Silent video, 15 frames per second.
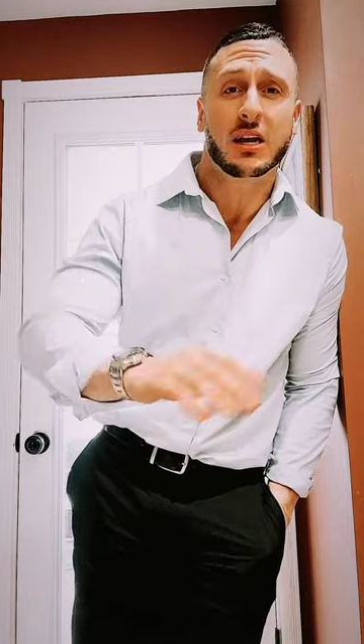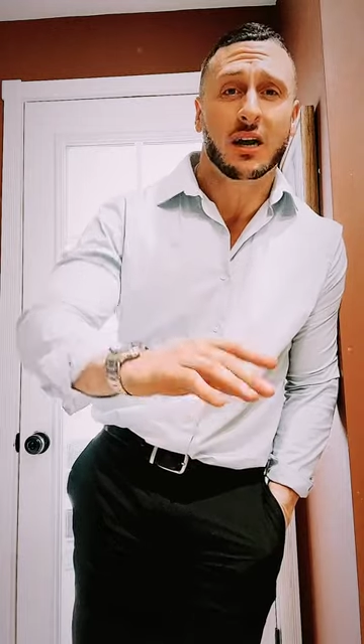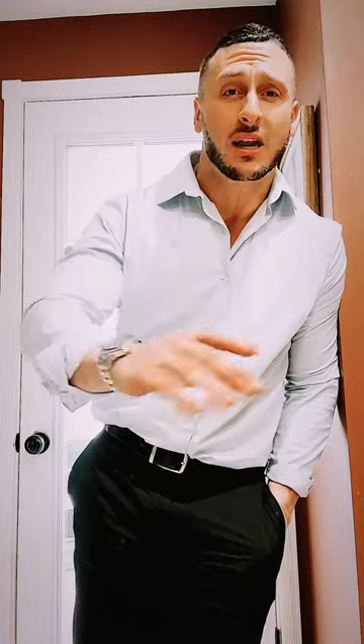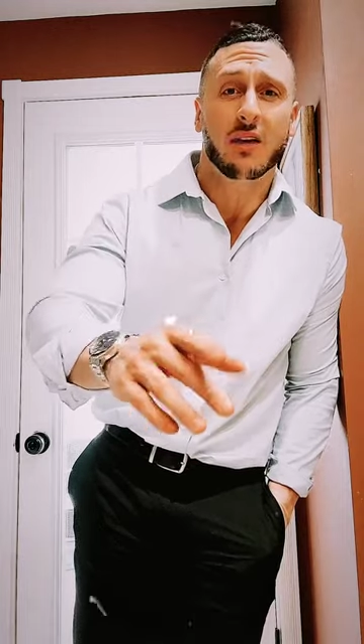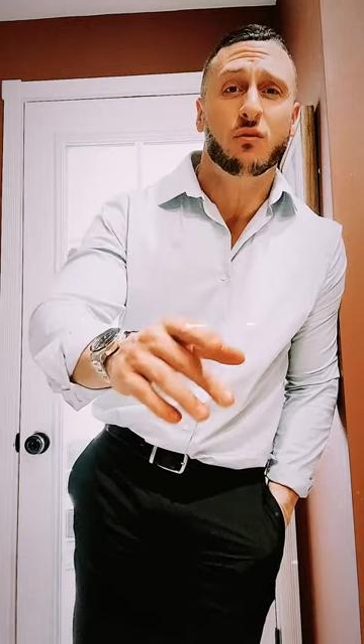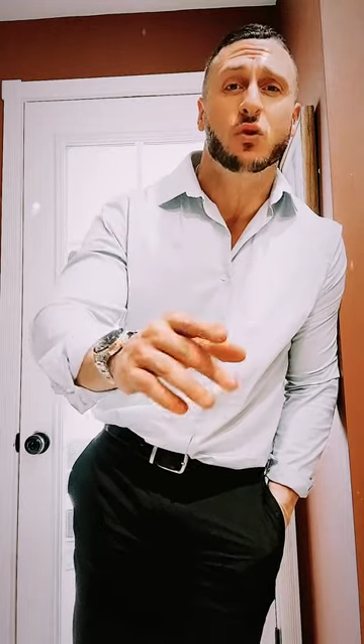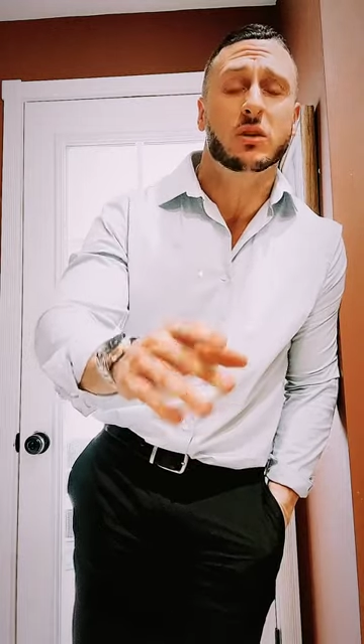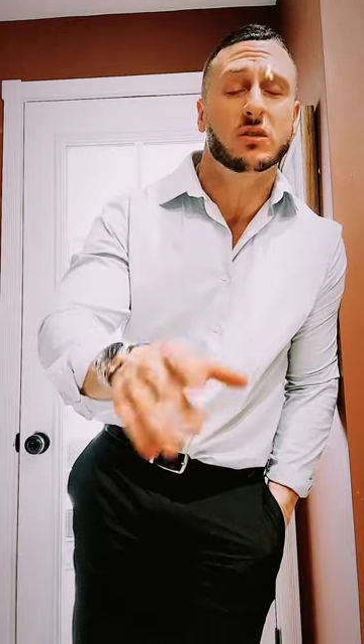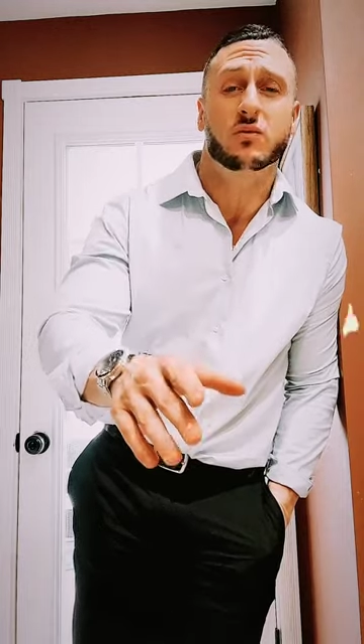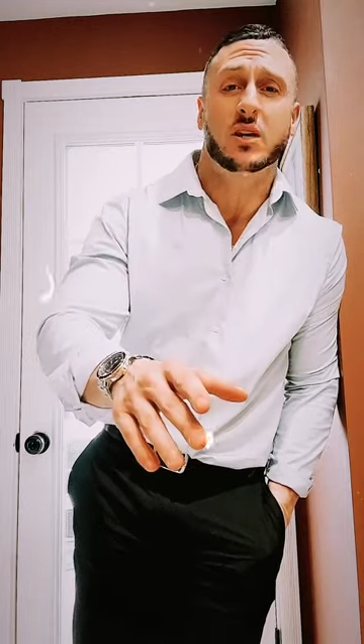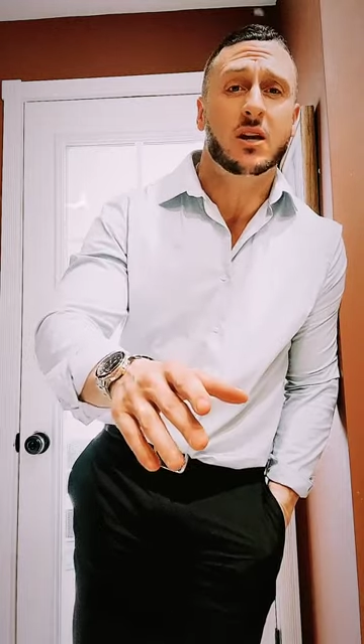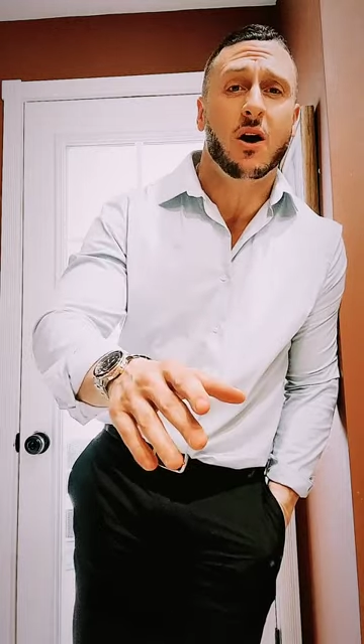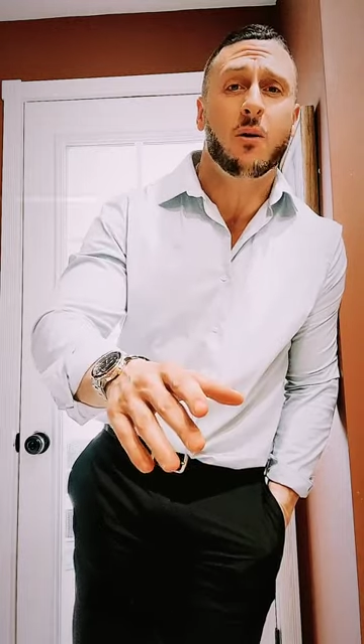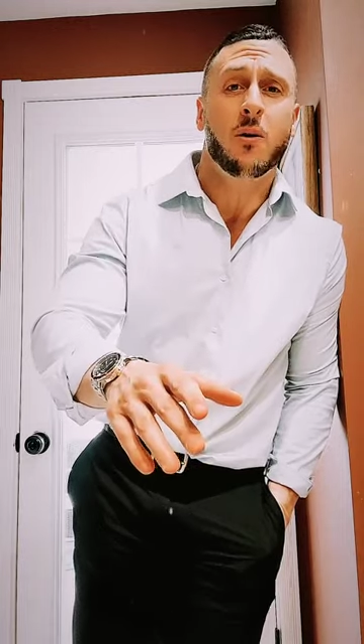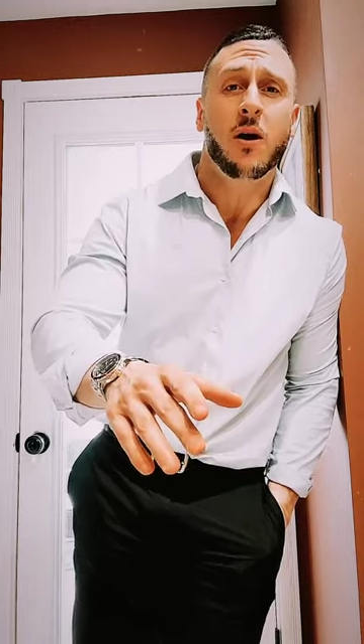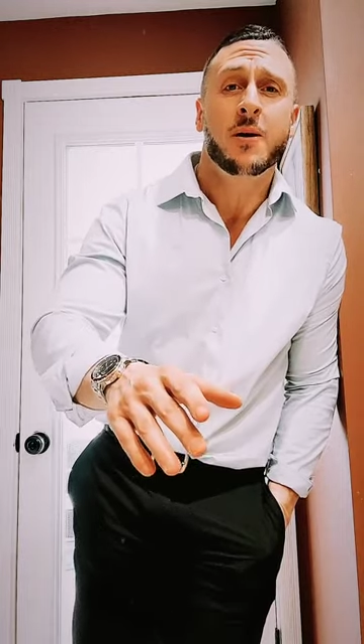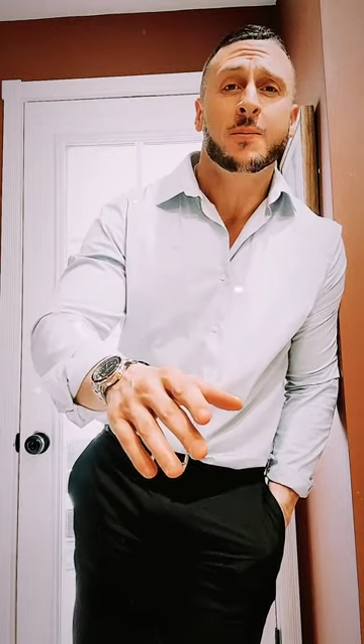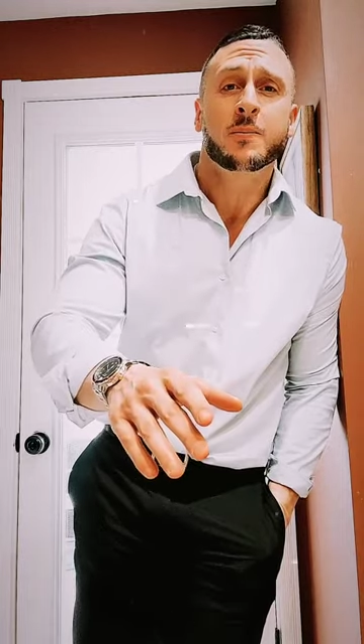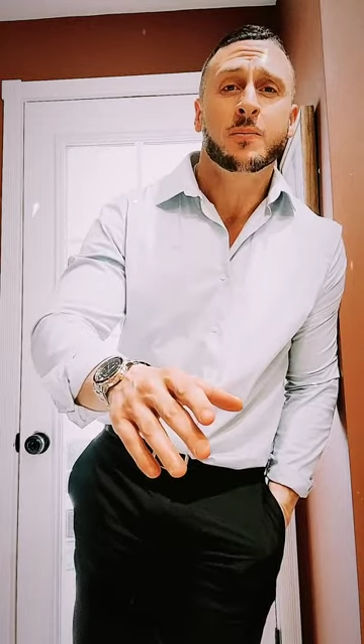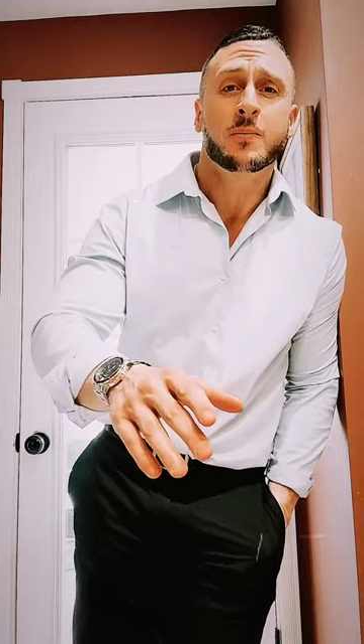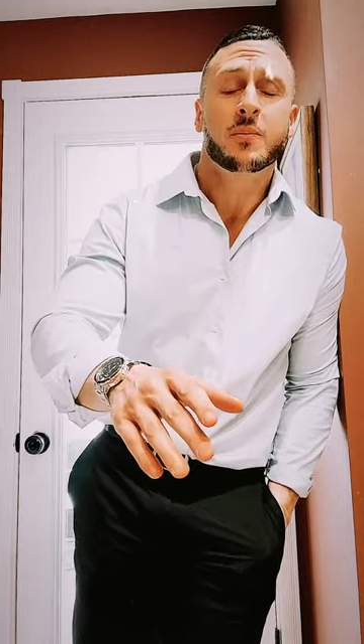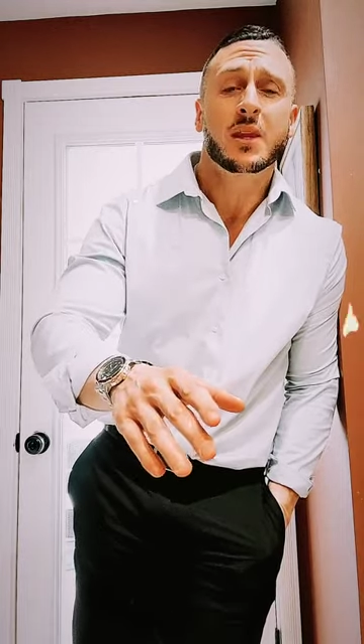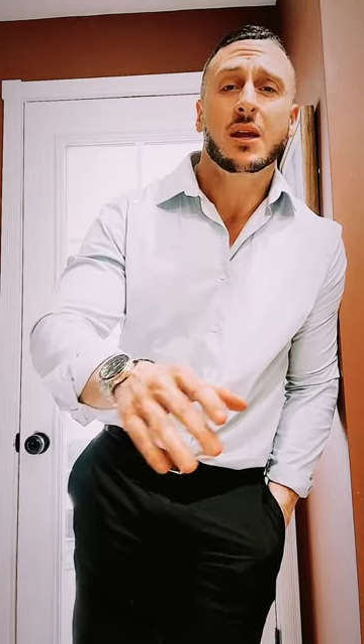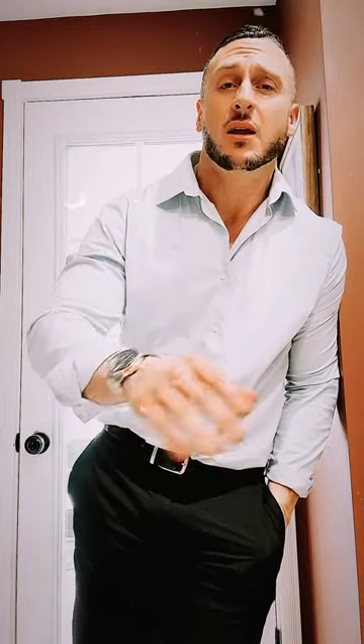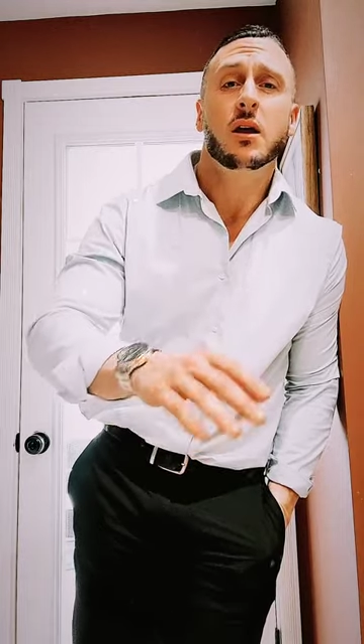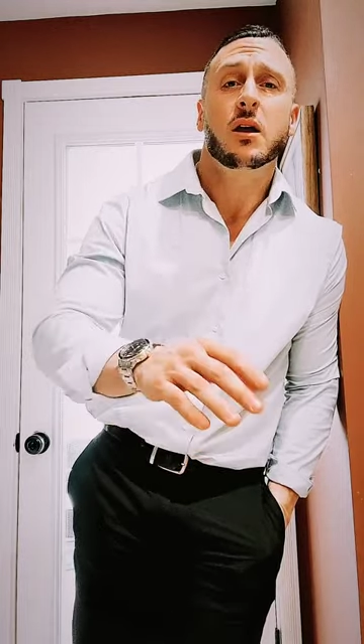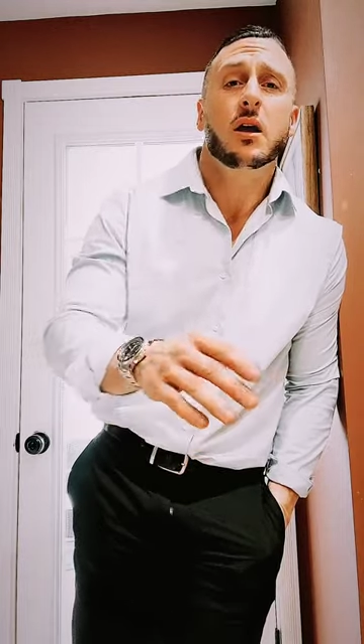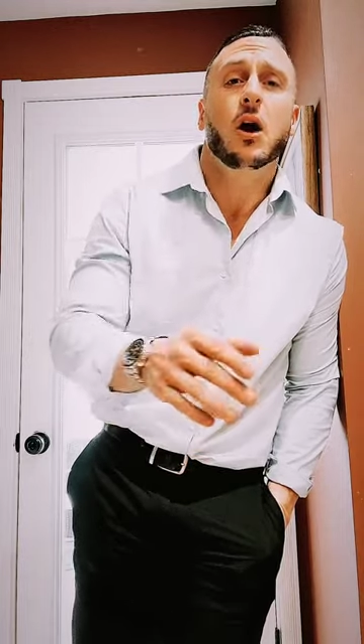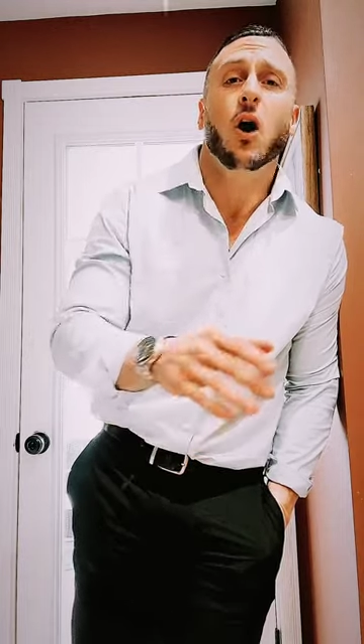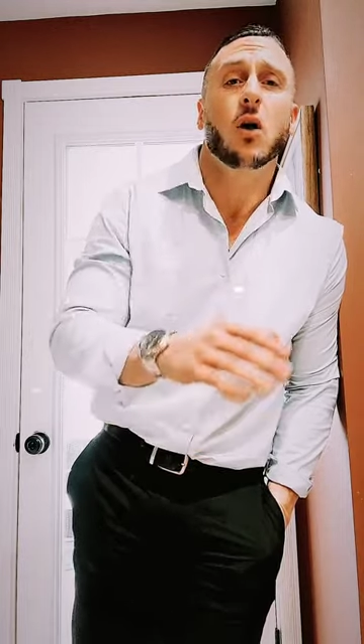that I'm going to give you in this video
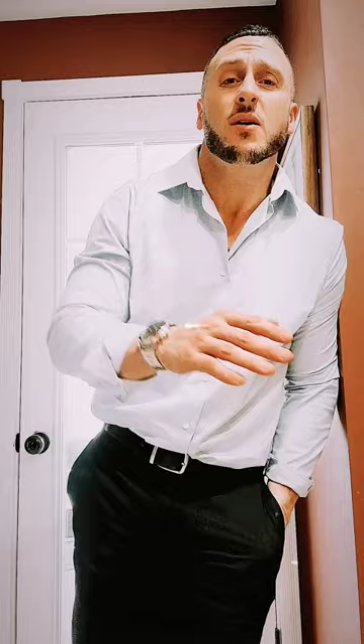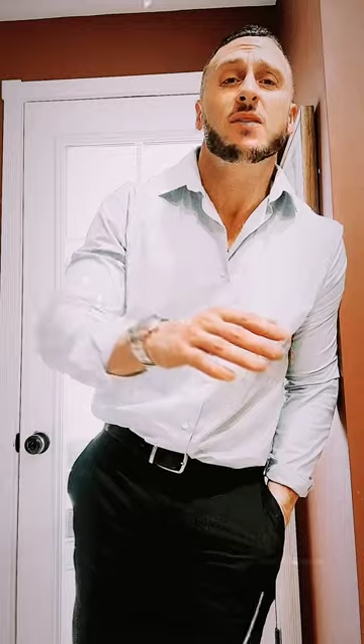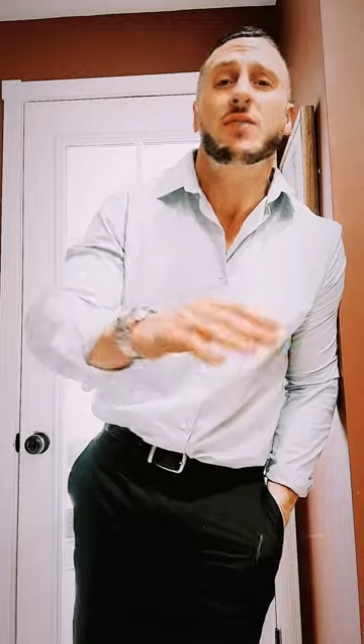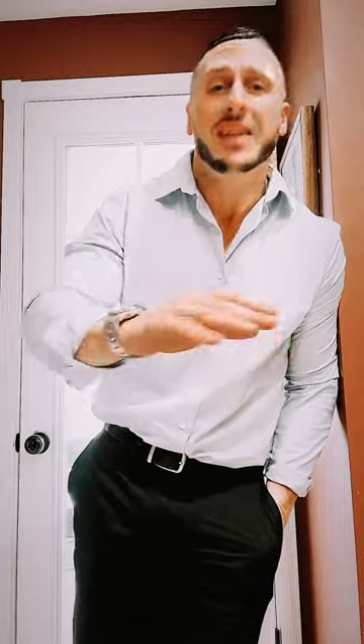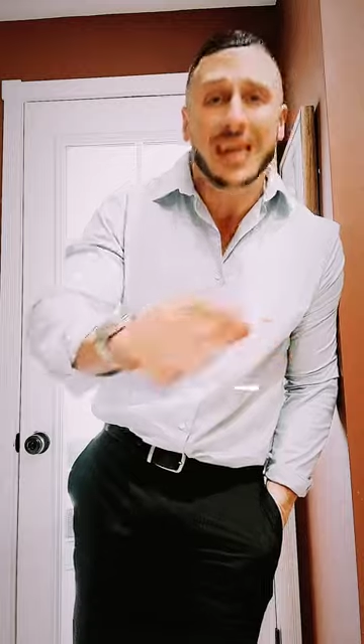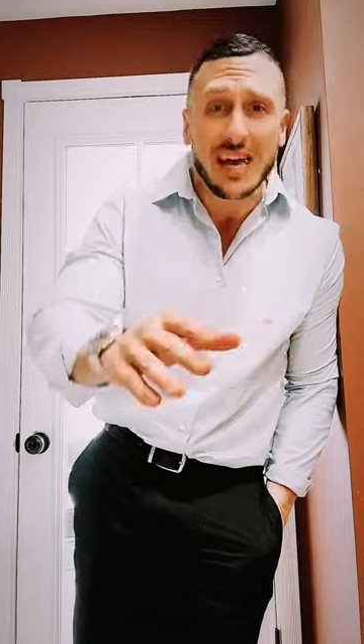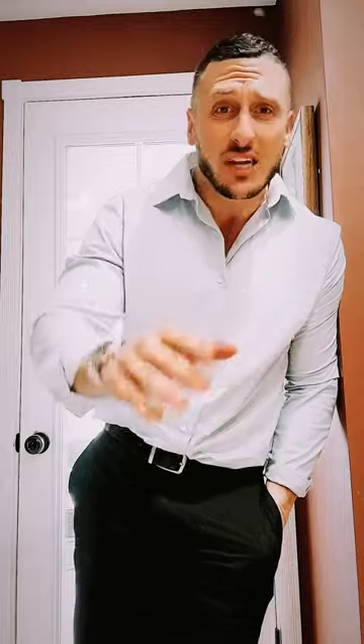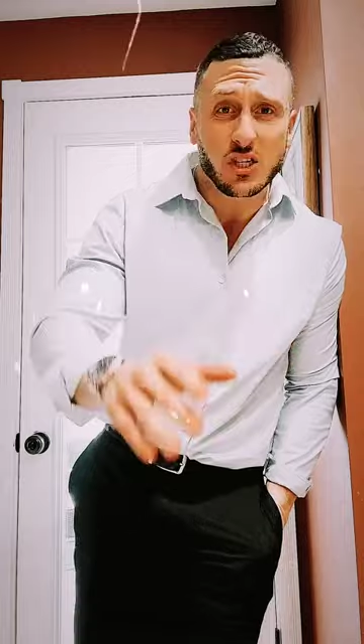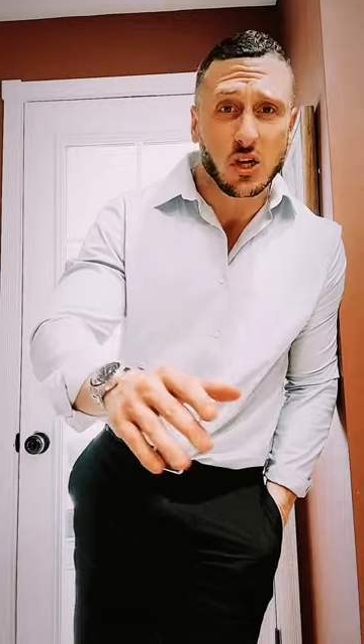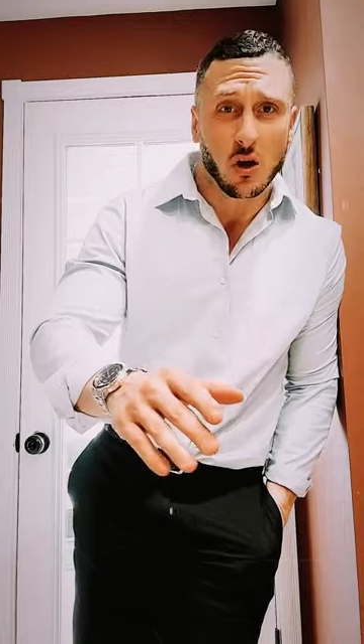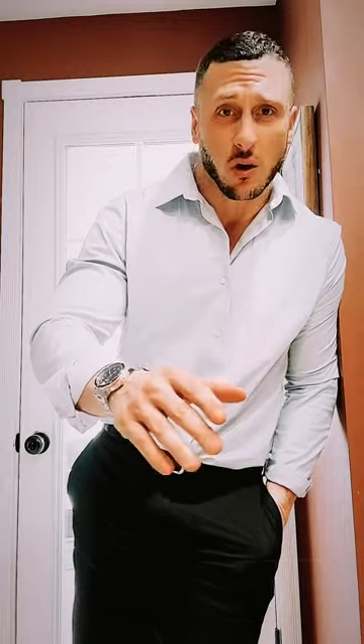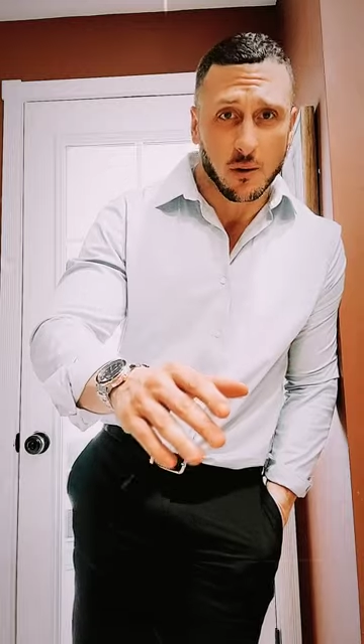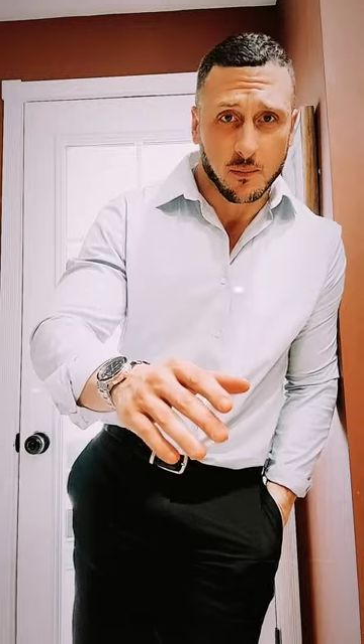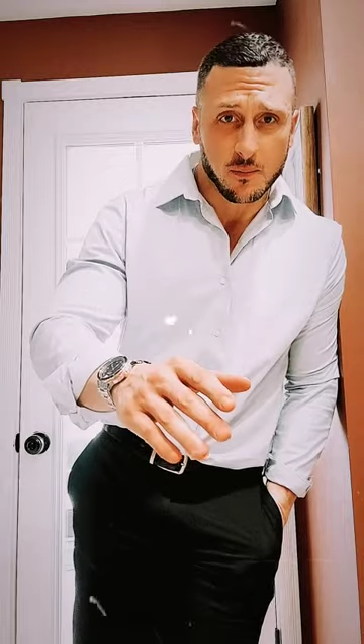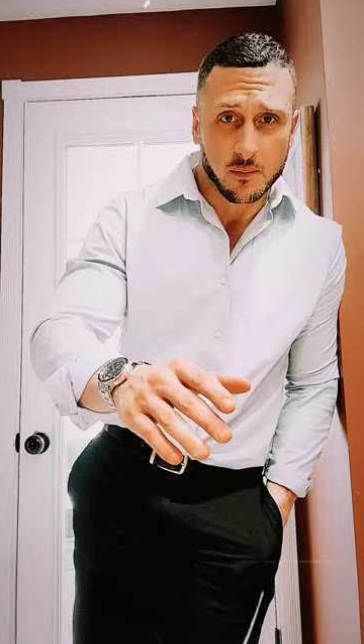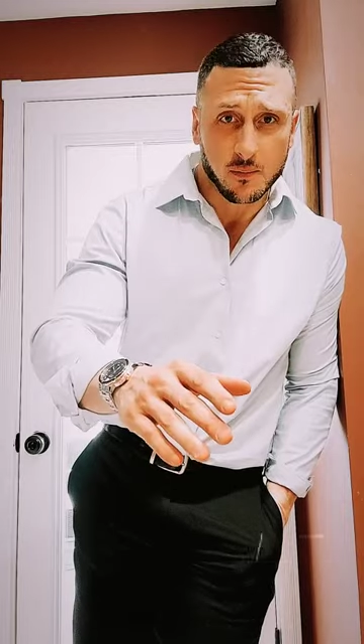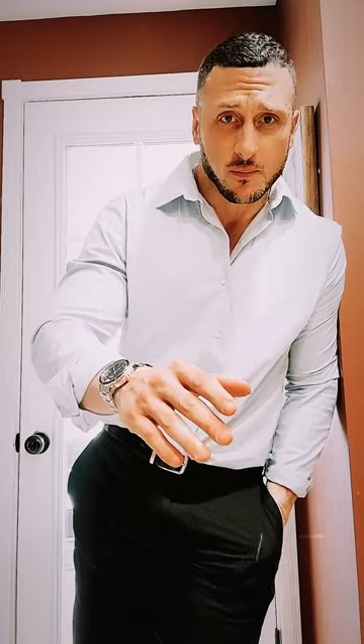are even easier.